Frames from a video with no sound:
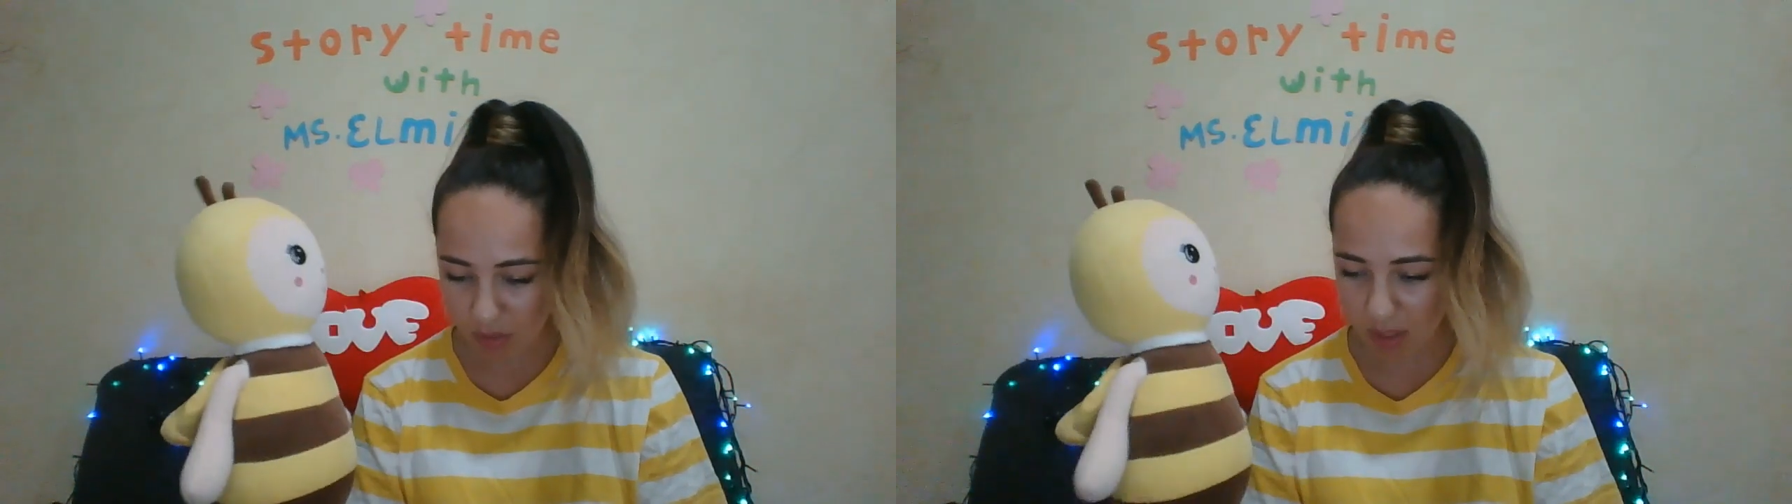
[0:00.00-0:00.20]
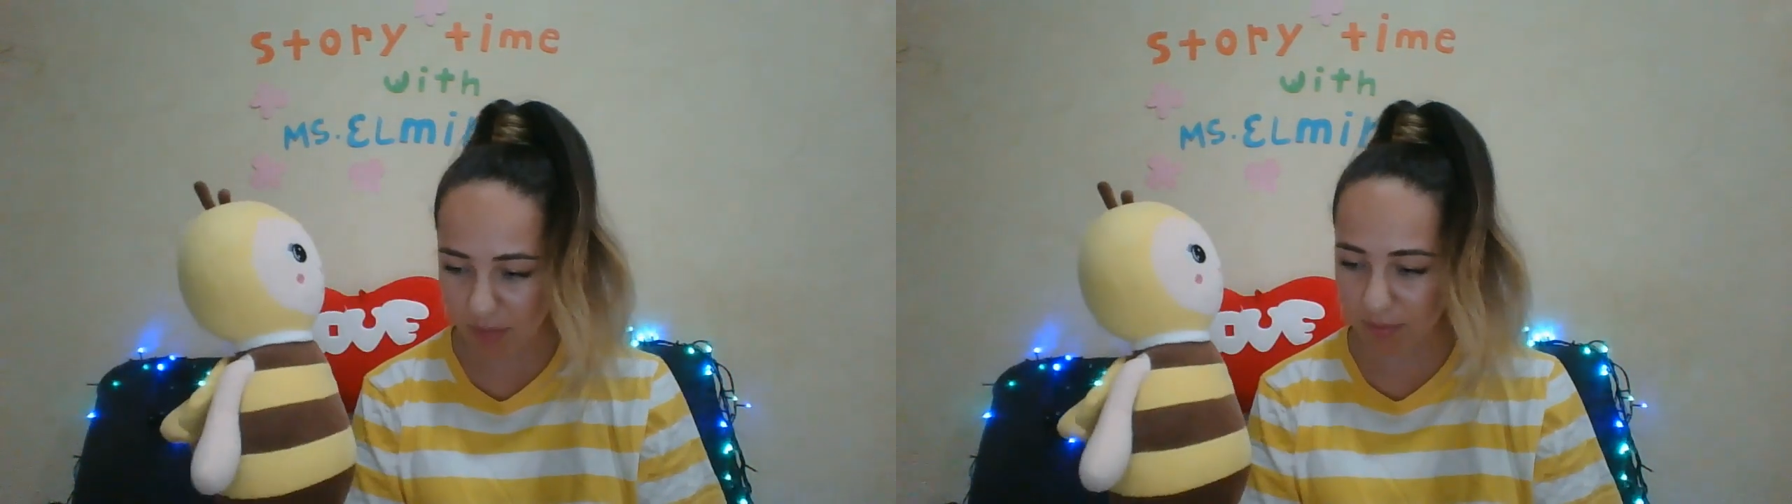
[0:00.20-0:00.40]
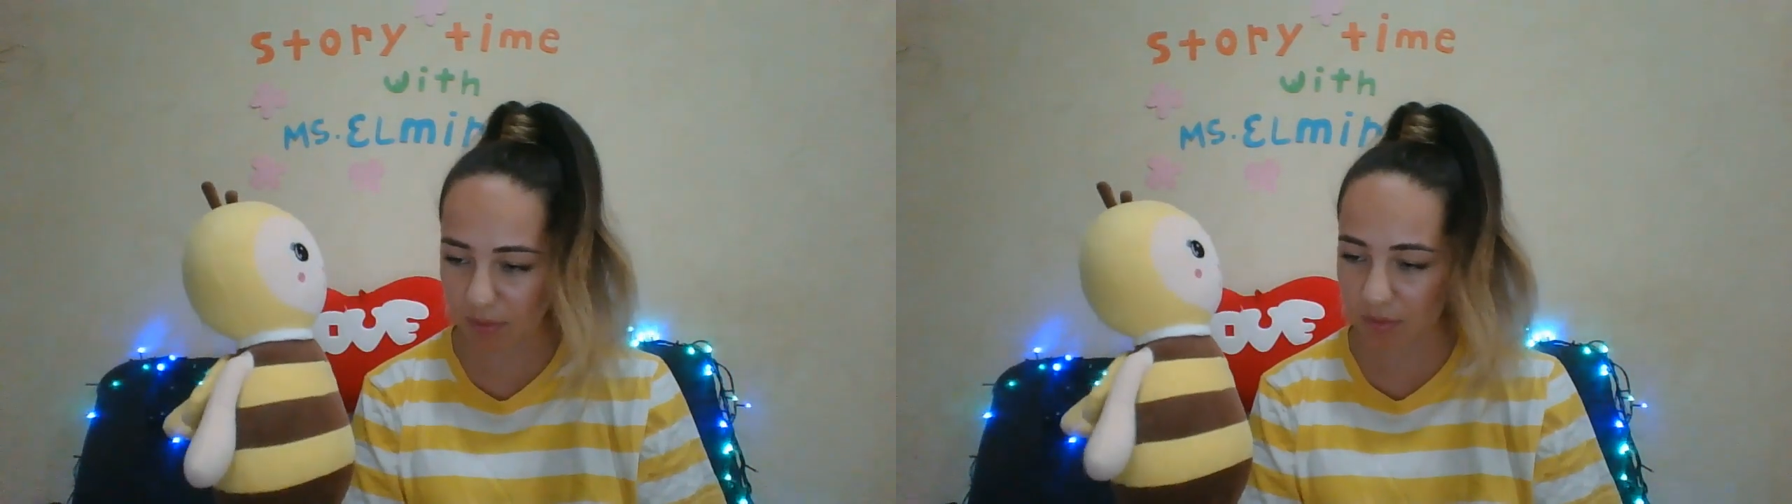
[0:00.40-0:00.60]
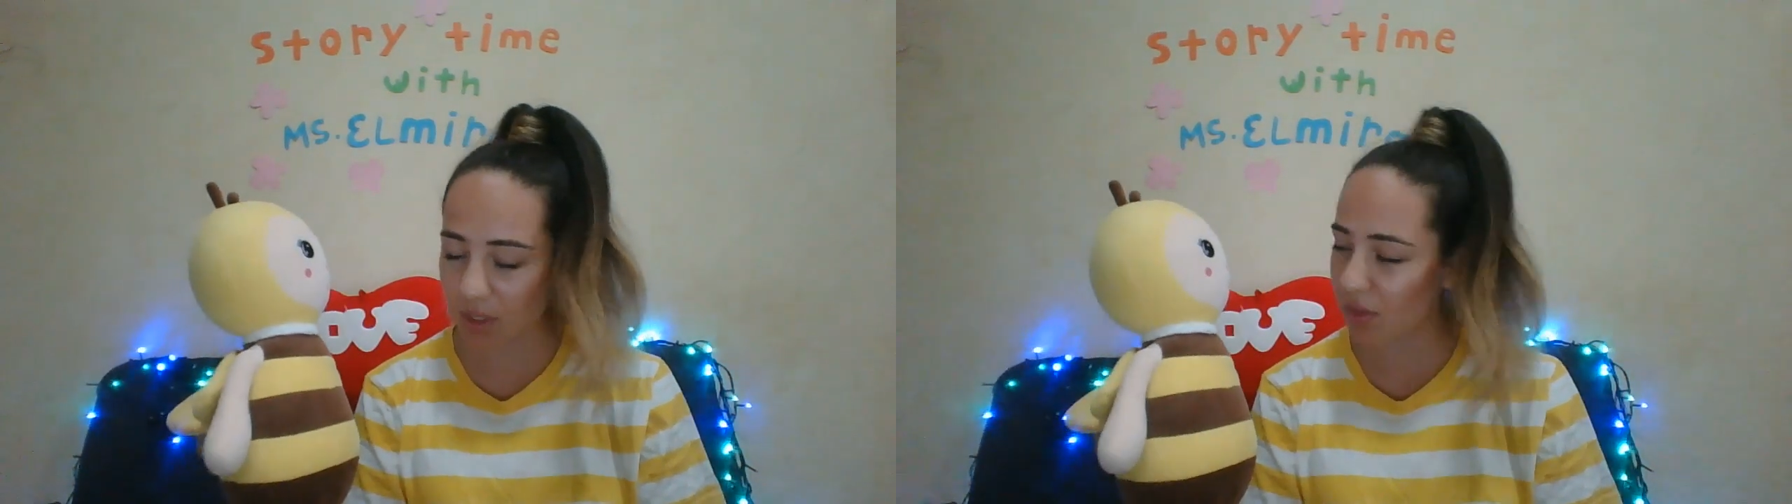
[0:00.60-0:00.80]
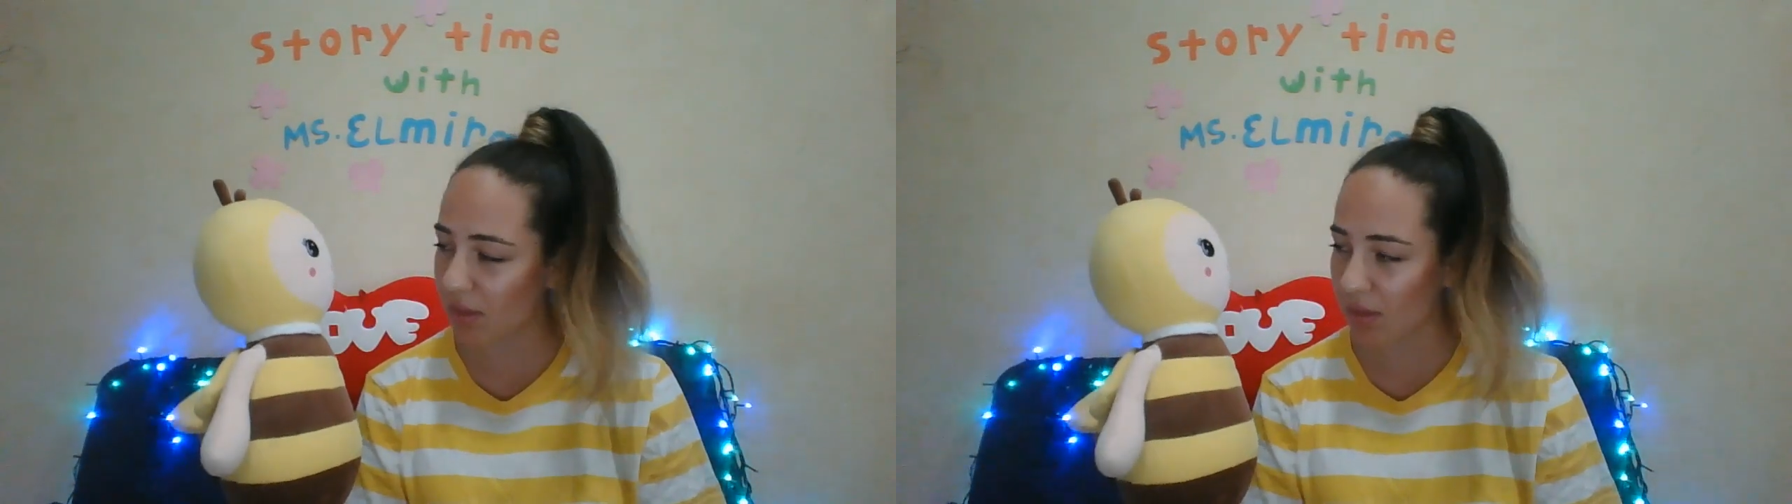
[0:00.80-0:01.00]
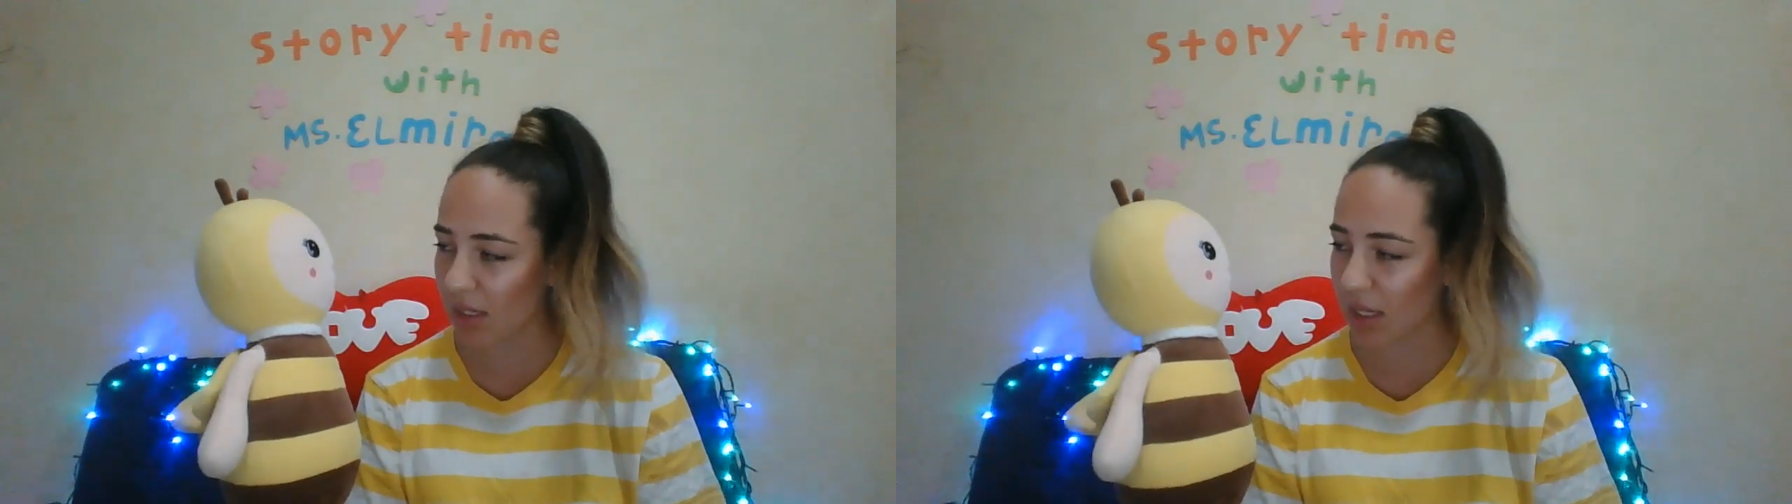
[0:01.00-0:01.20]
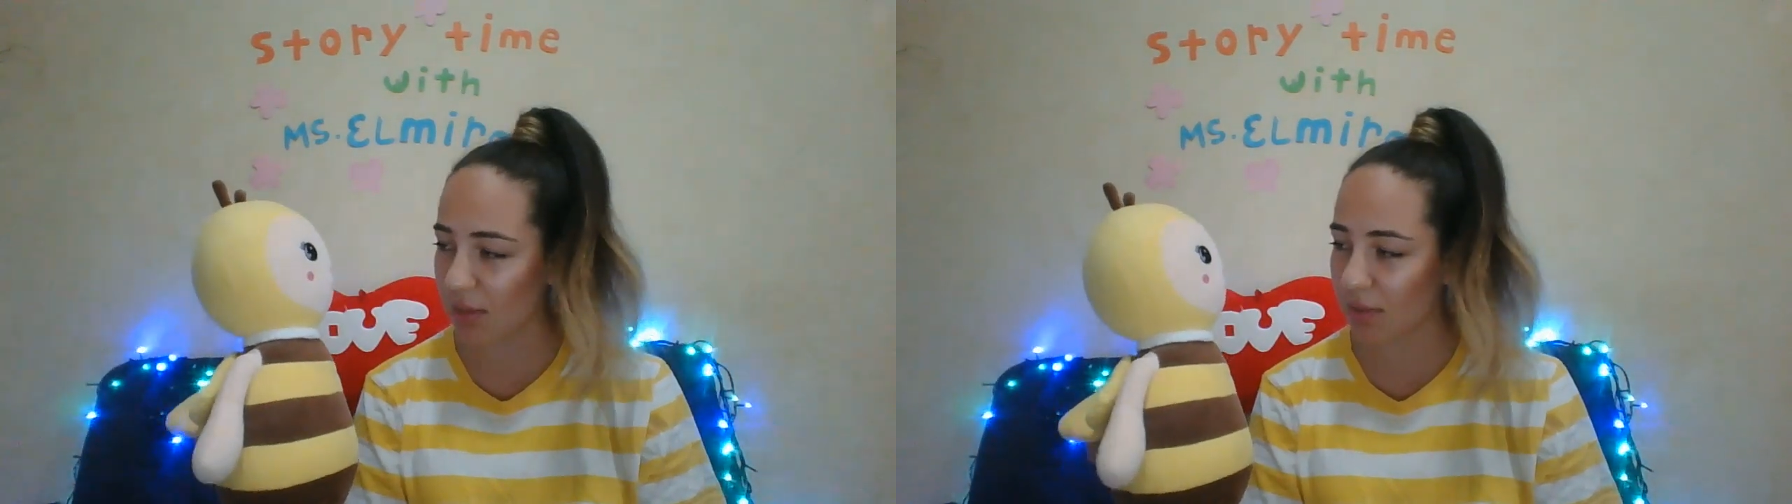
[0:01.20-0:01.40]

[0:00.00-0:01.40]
I feel very sad